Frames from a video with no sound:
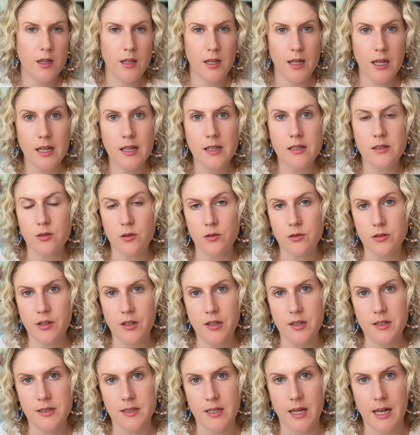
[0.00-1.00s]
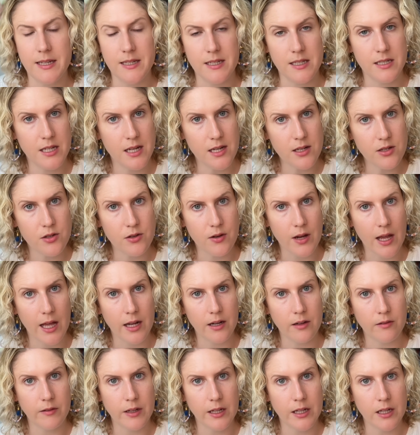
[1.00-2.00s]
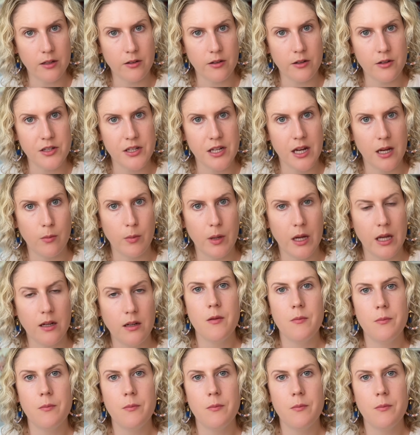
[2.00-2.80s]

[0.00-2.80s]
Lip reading: kit is also designed to teach you how to read a crochet pattern